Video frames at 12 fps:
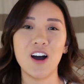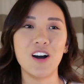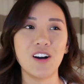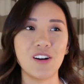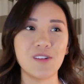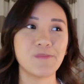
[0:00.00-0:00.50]

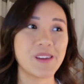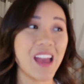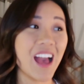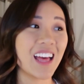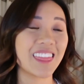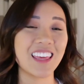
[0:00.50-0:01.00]

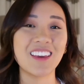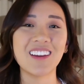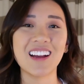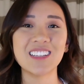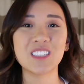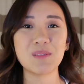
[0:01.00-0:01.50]
Yeah, thank you
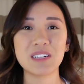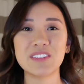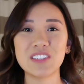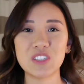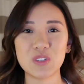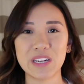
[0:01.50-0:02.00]
guys so much
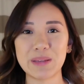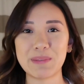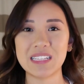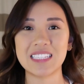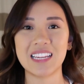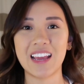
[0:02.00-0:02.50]
for joining
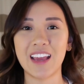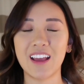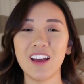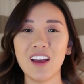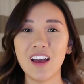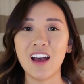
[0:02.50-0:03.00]
me today.